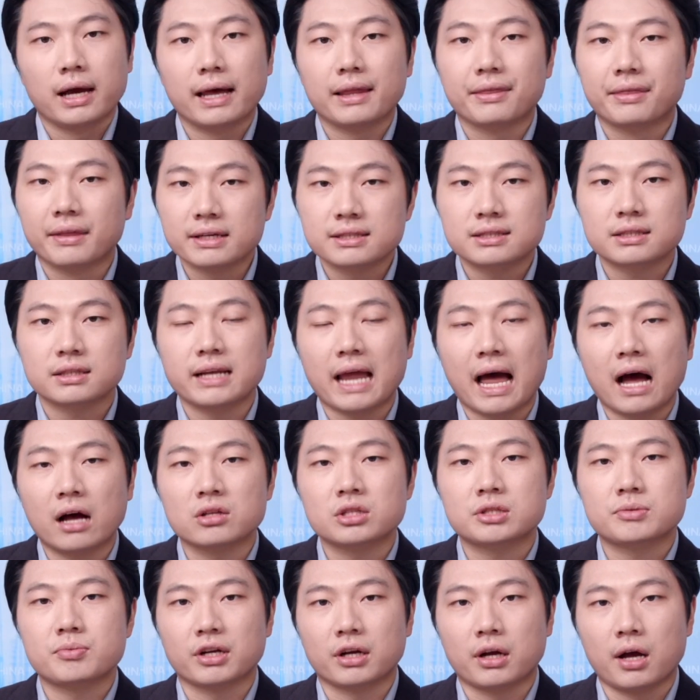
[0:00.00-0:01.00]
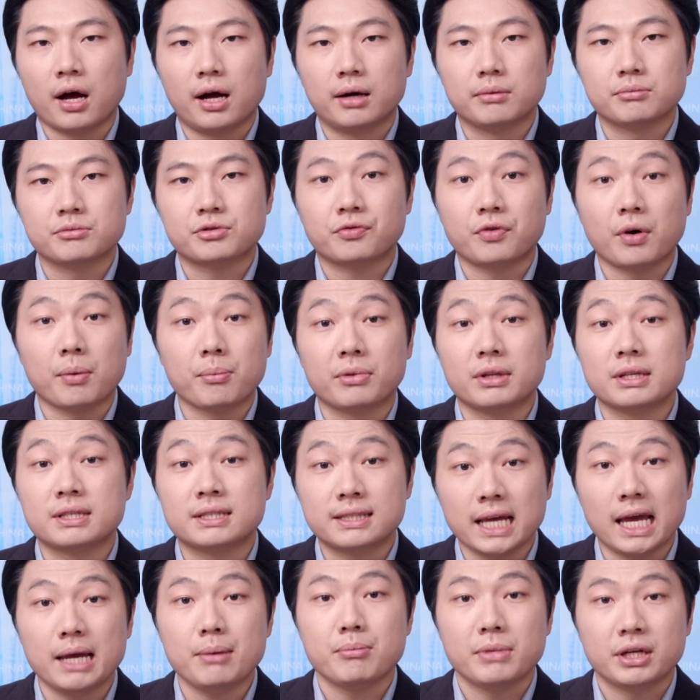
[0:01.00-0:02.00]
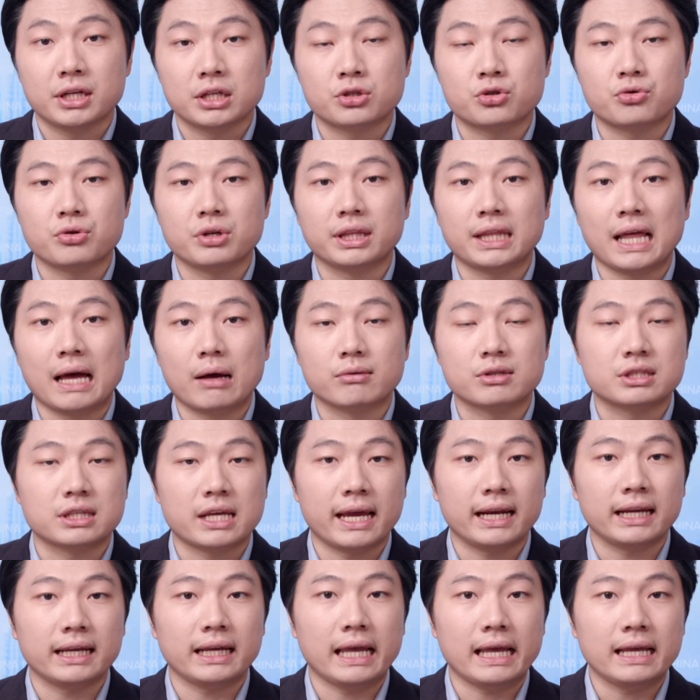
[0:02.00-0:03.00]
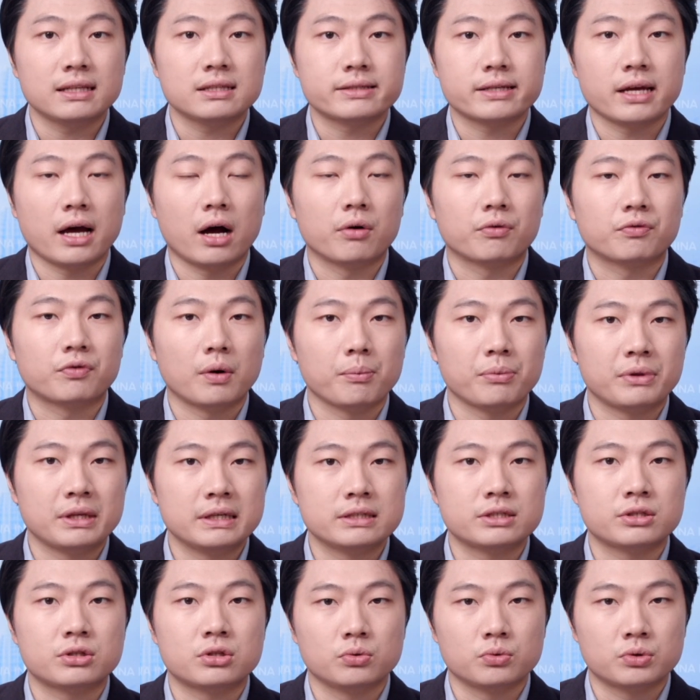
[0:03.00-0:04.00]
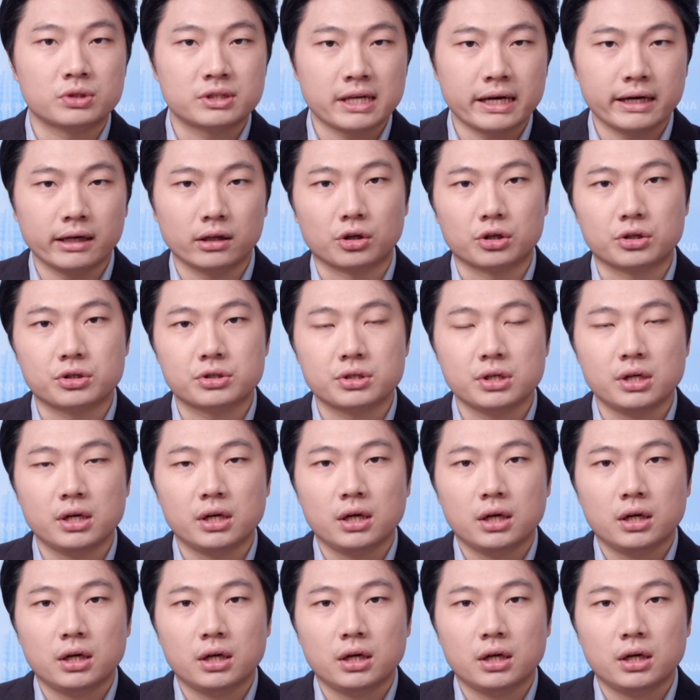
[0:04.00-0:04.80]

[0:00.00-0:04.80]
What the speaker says: And this announcement comes from the same ministry that was getting intel from these two sailors.